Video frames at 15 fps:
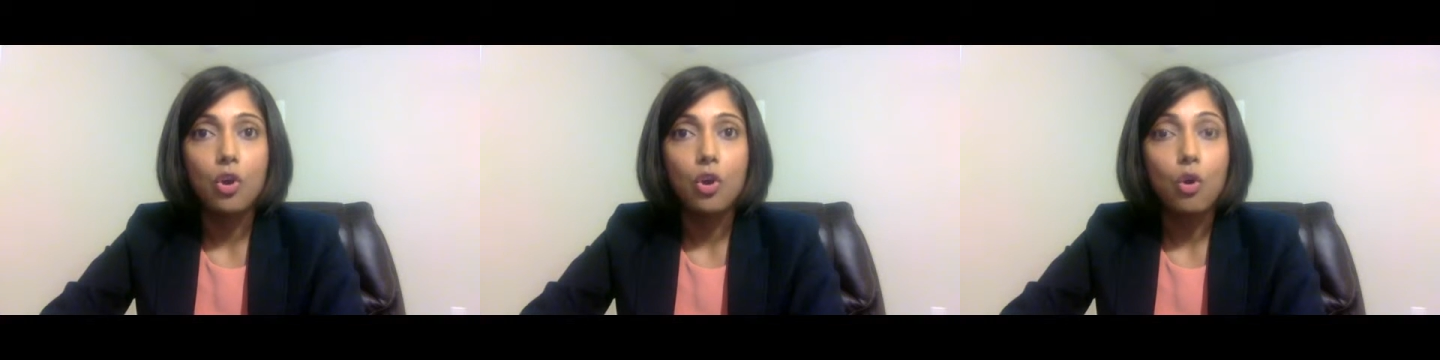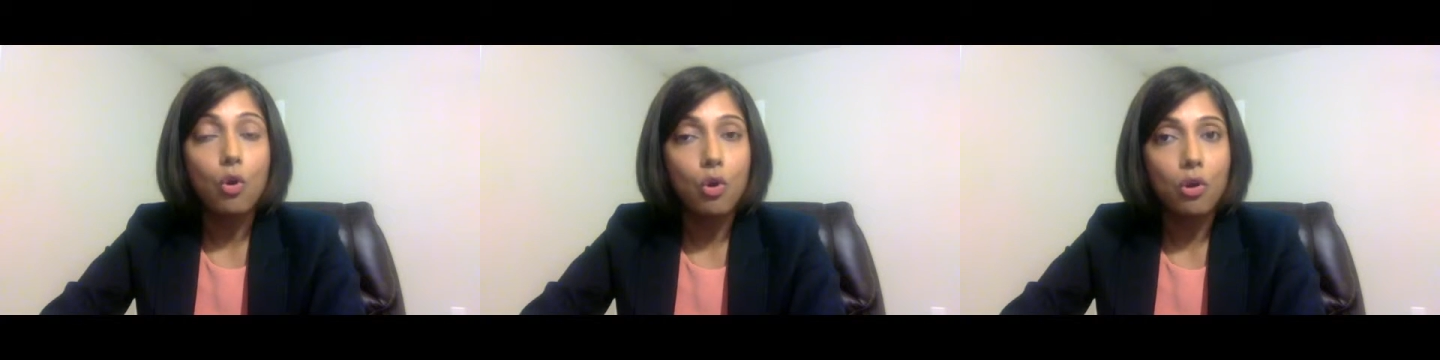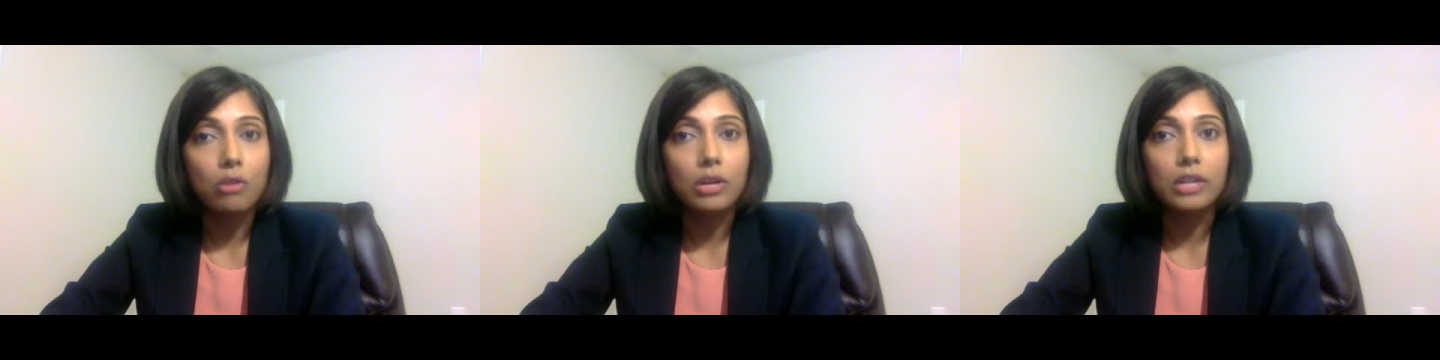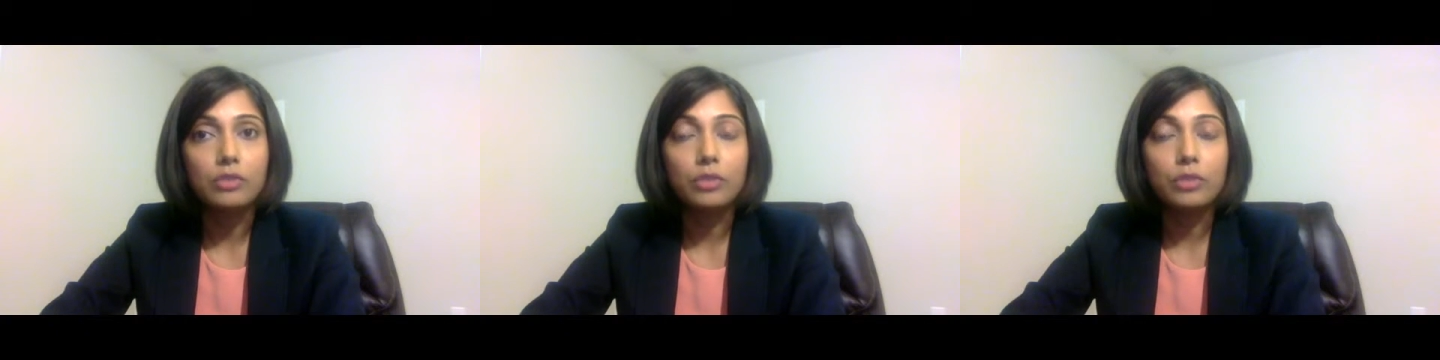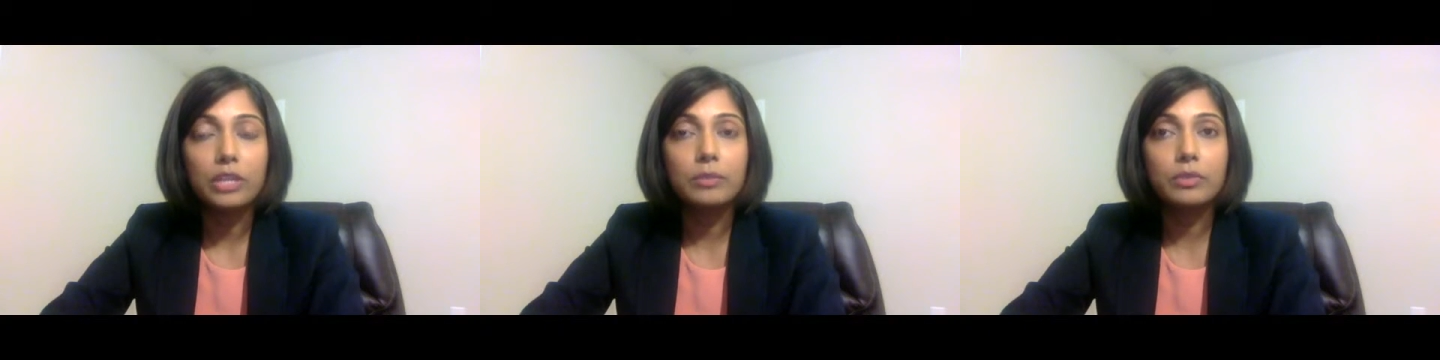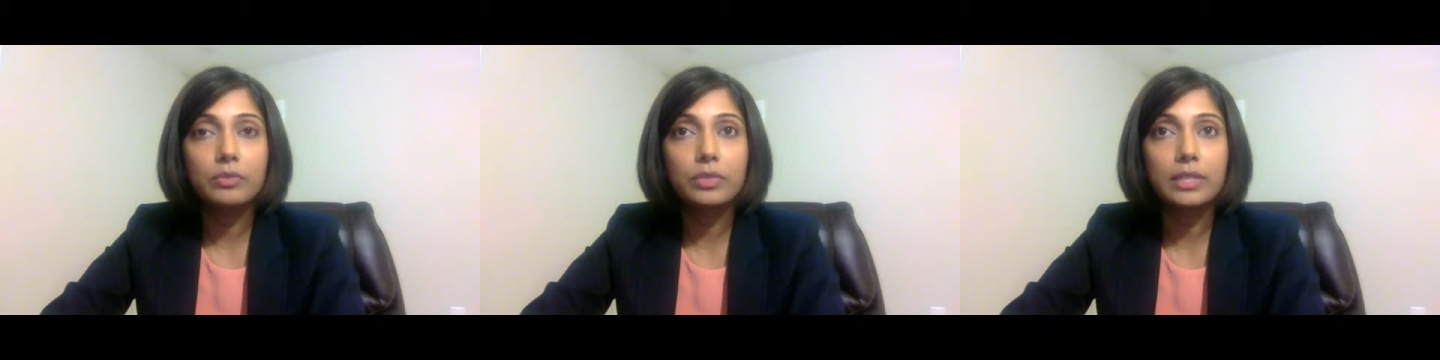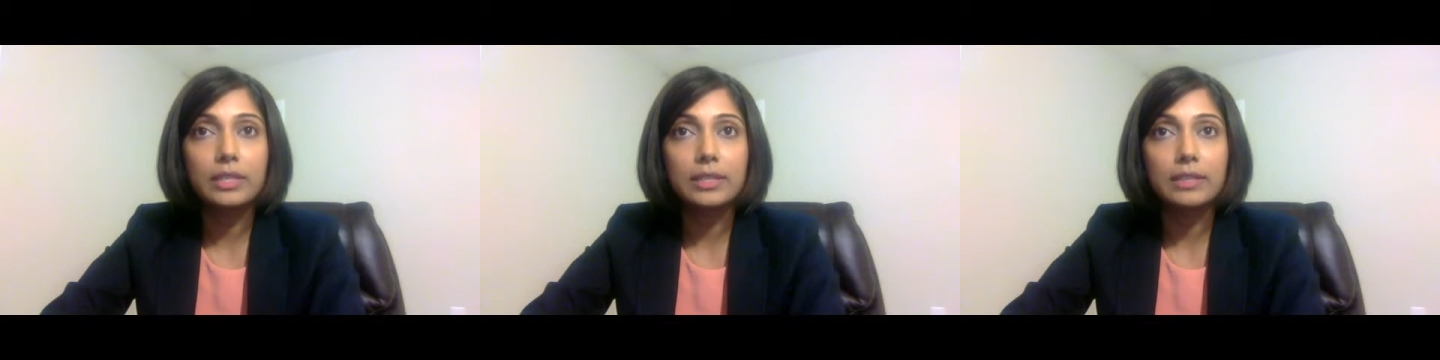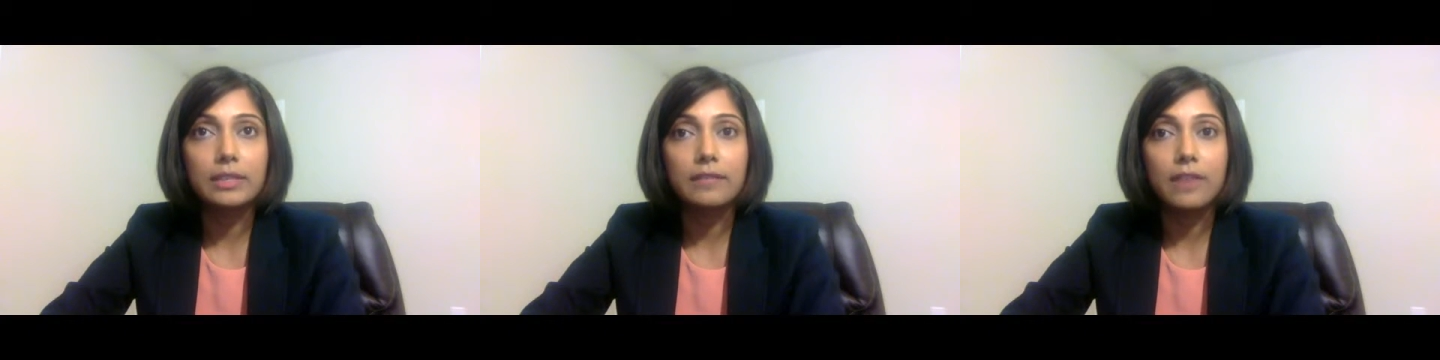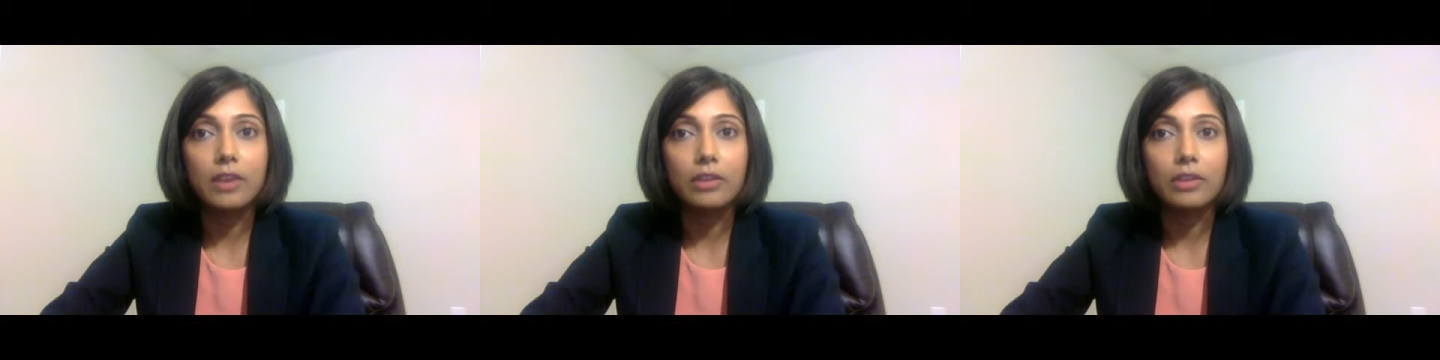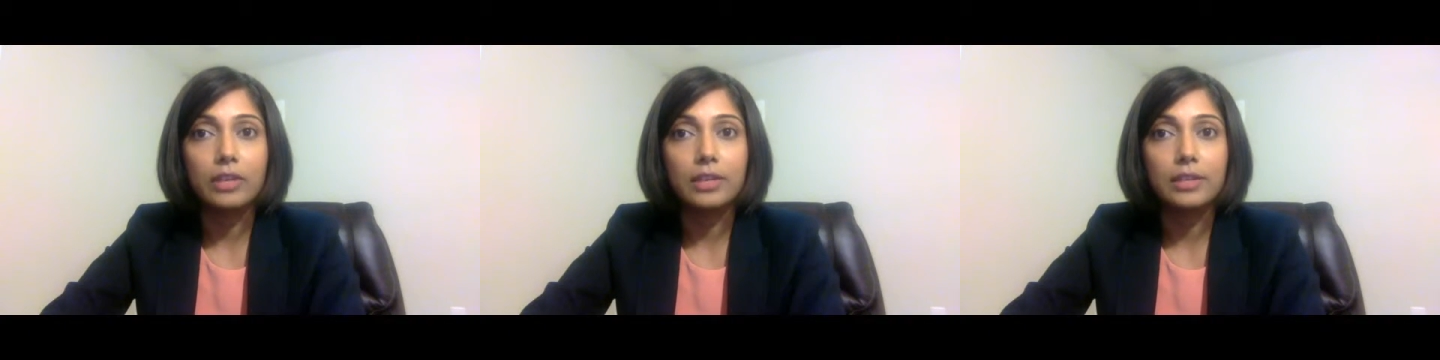or a treatment-resistant
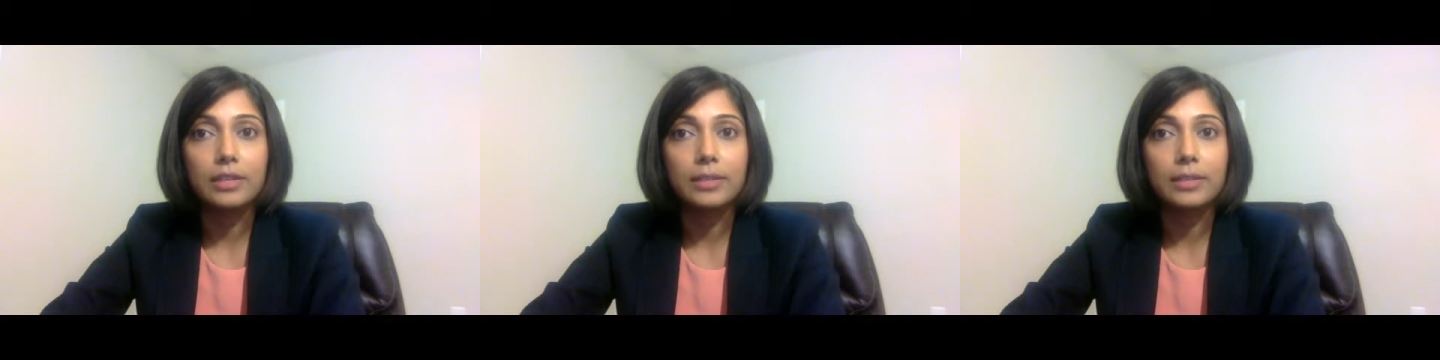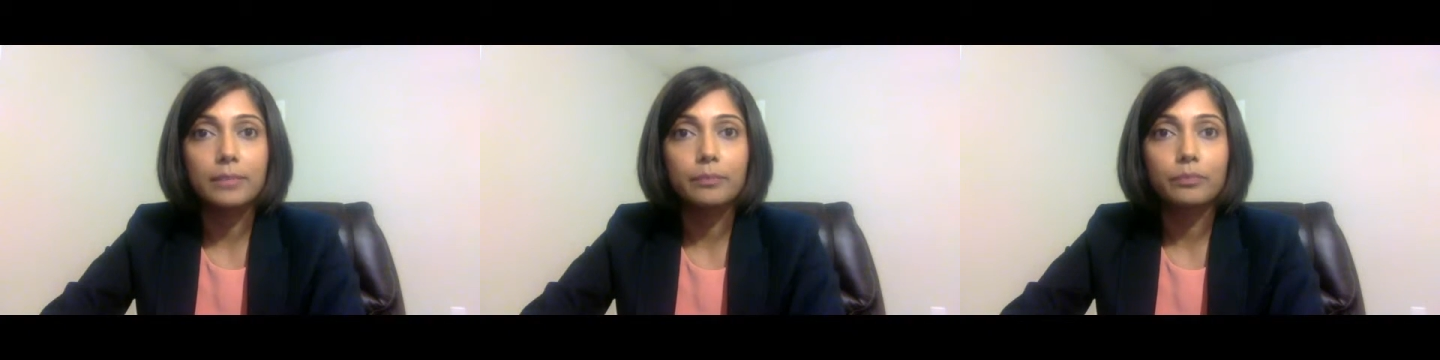variant.